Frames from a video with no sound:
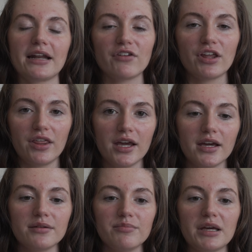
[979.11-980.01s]

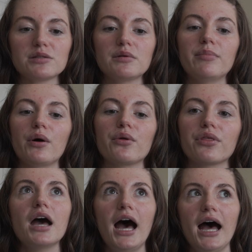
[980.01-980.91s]
everything, because we
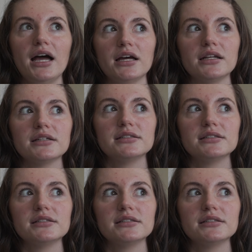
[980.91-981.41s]
both had